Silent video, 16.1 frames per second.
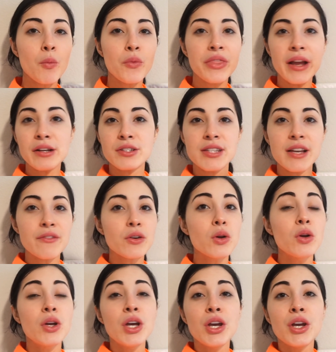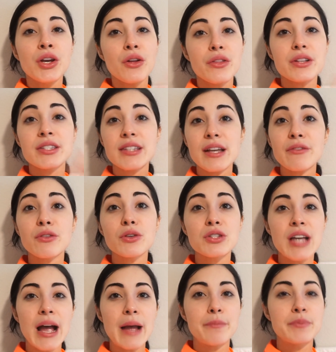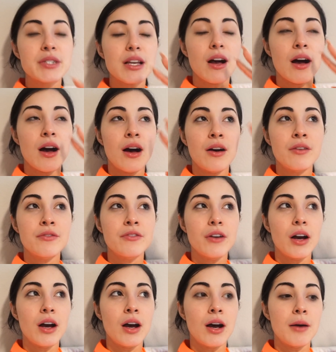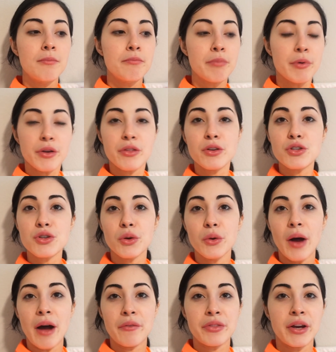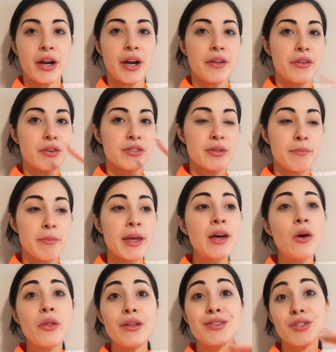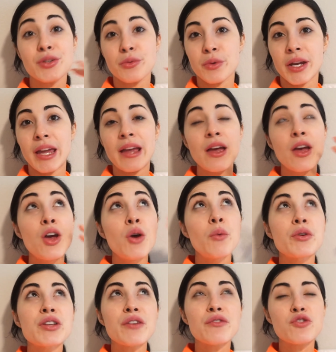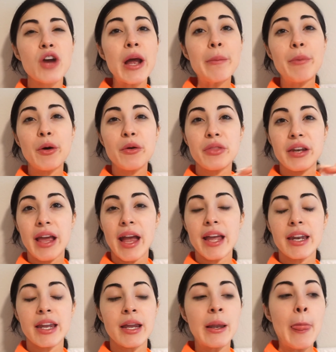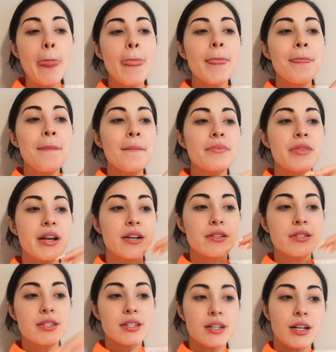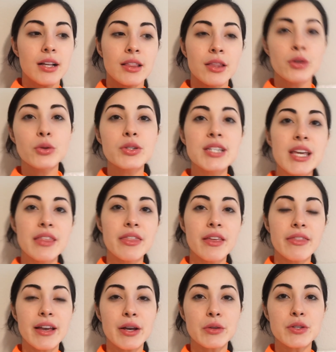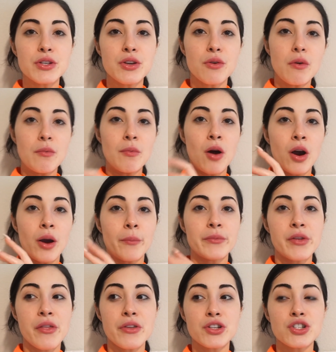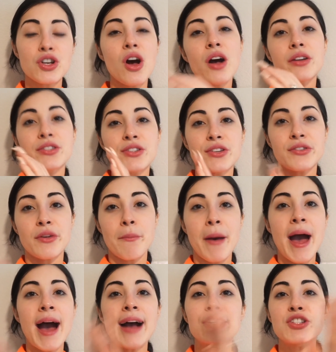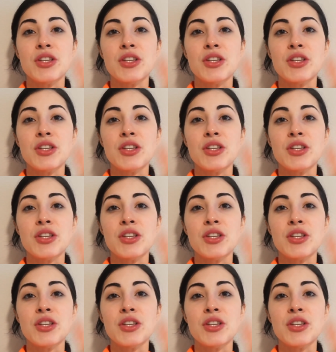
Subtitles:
there's several, you know, there's several types of birth control out there. There's a pill, there's a ring, which I've tried both and hated. There's the little tea thing that goes in your arm, the shots, or the patch,